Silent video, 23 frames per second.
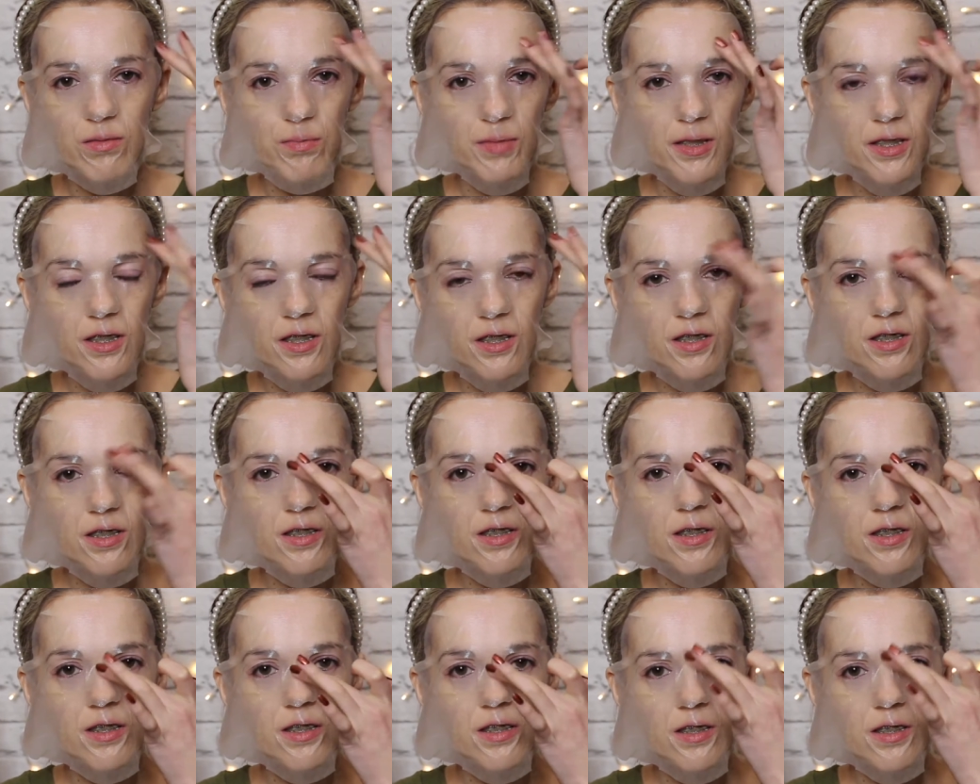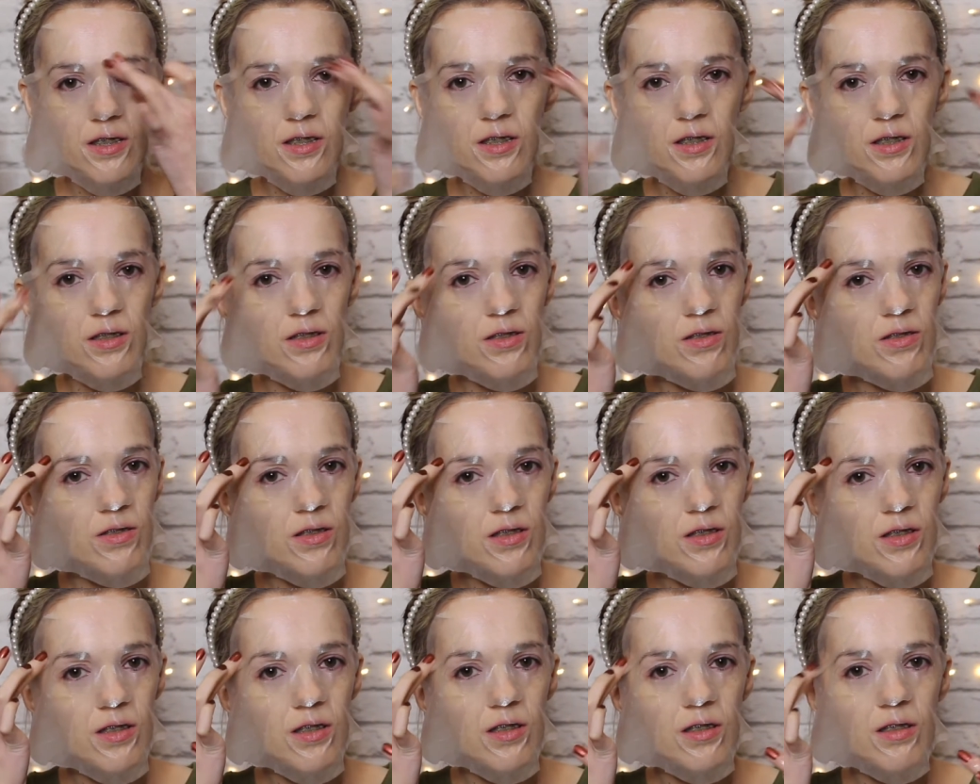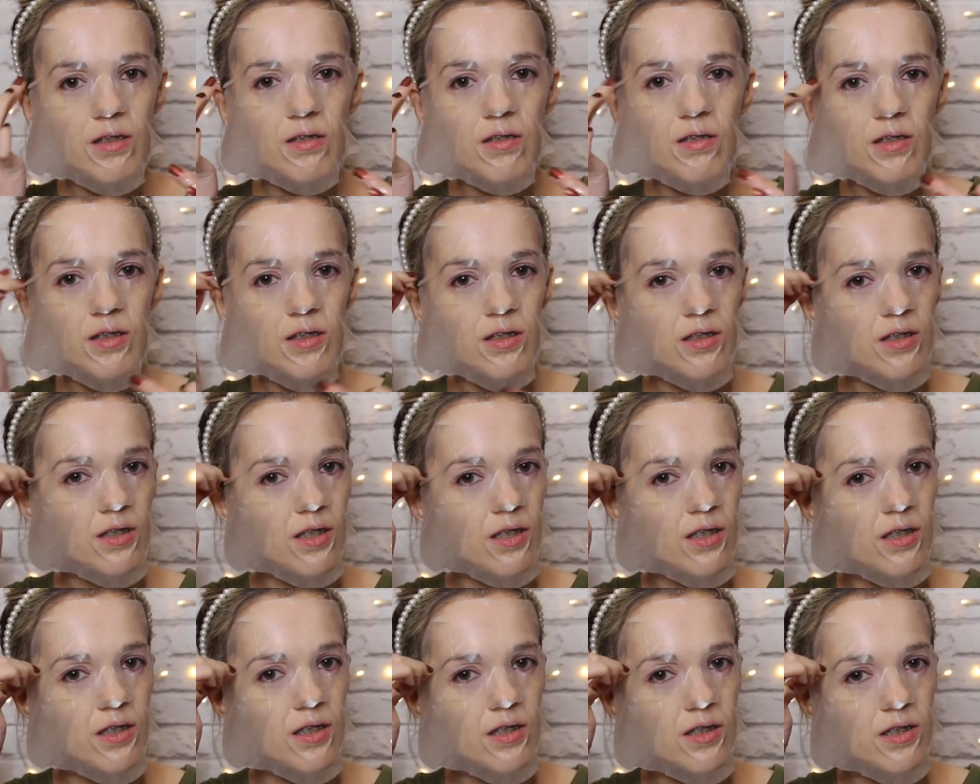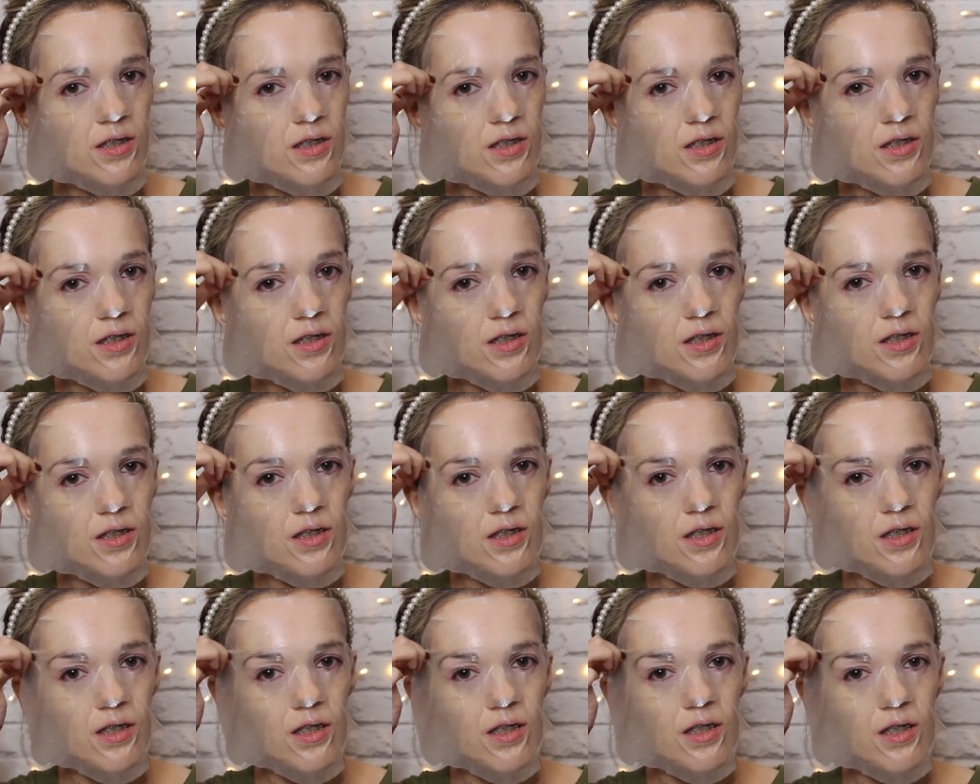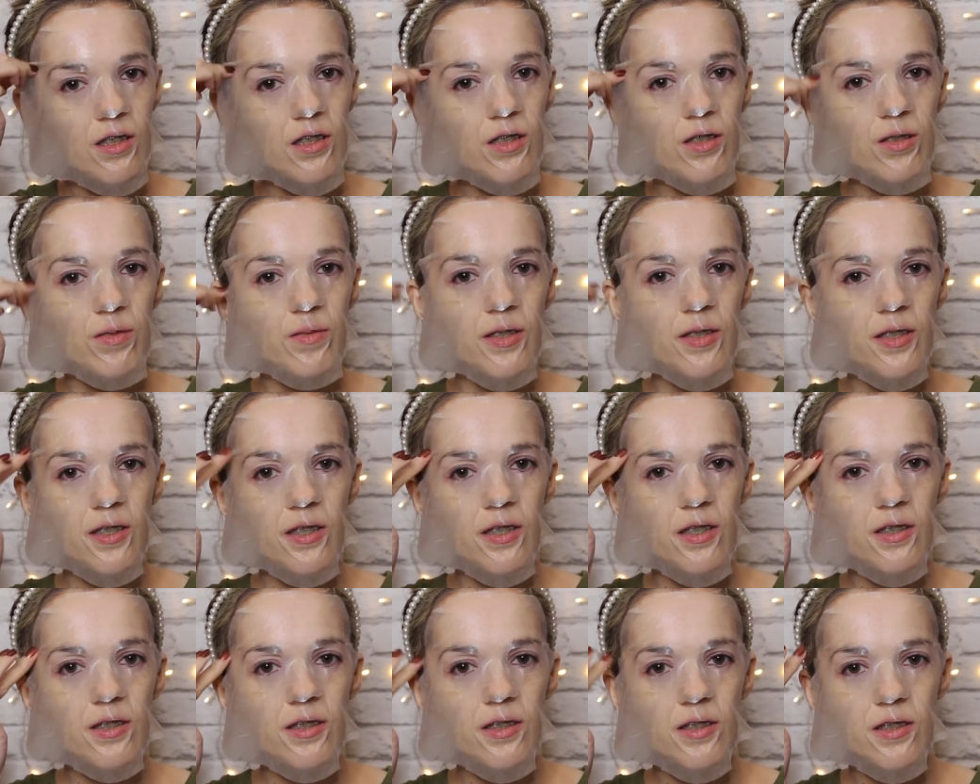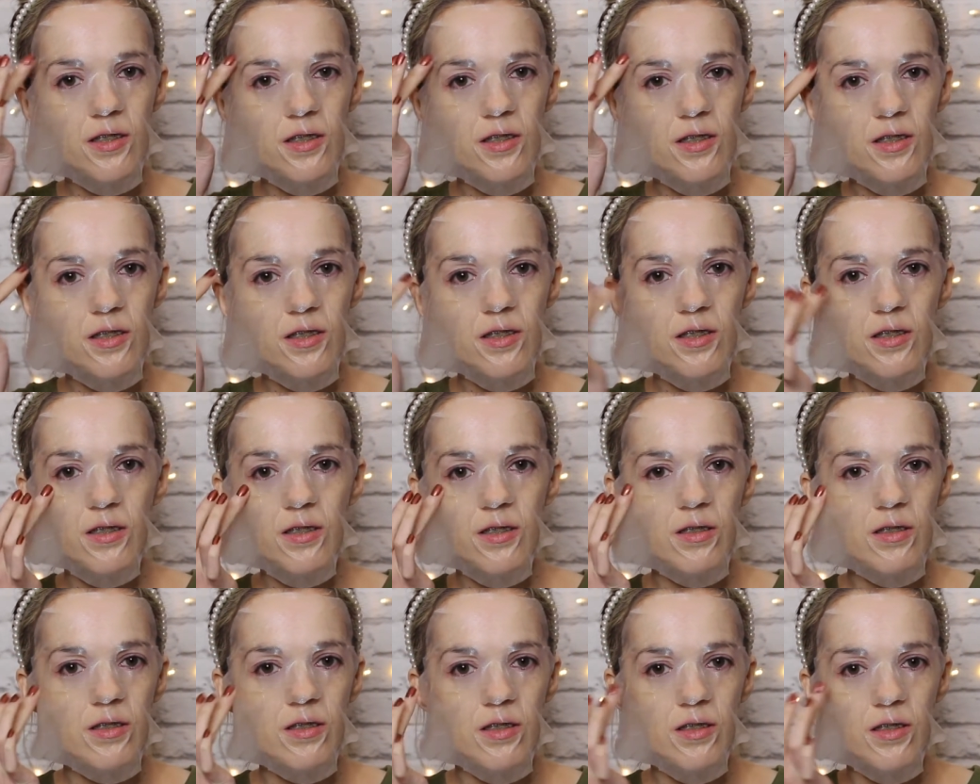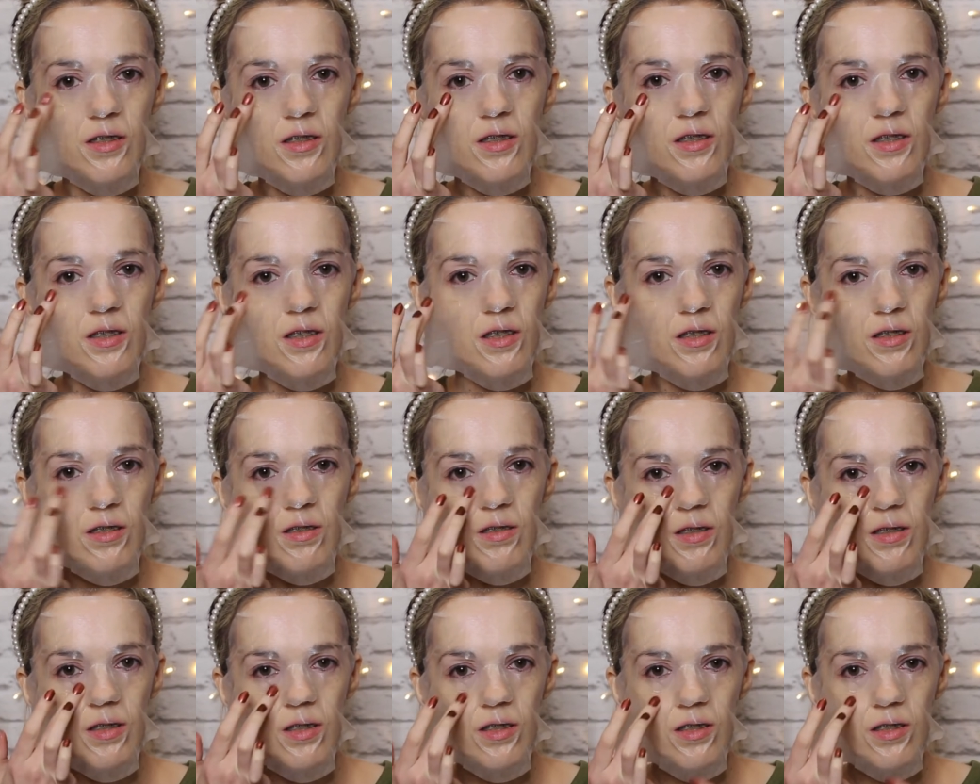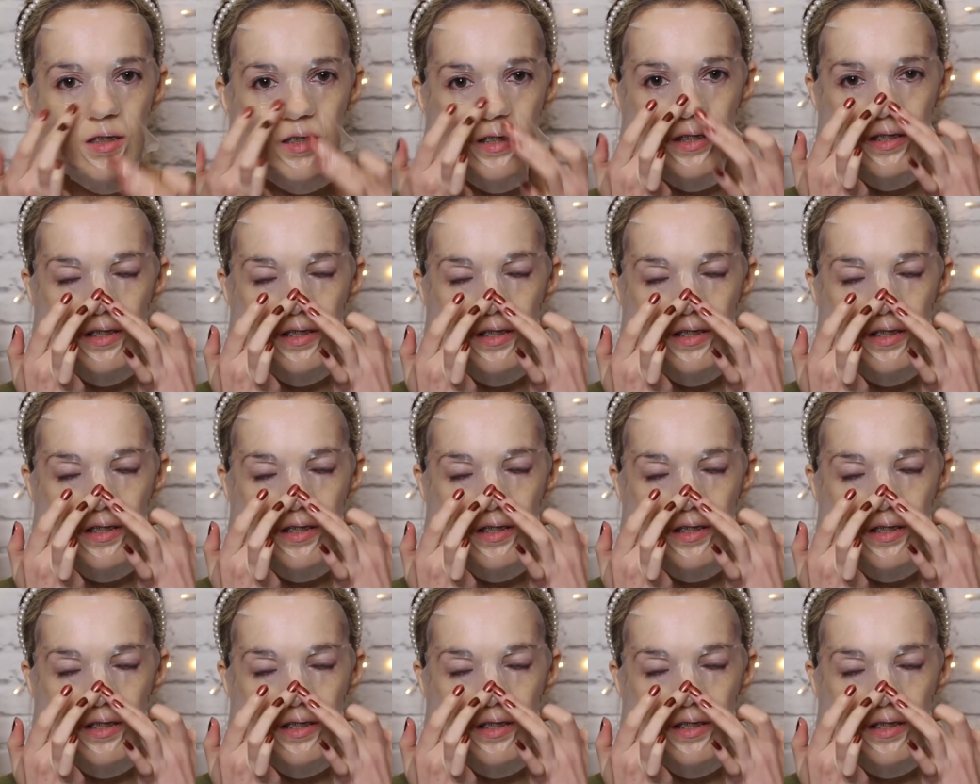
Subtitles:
my god, this is so cold, you guys. Oh my god, this is so cold.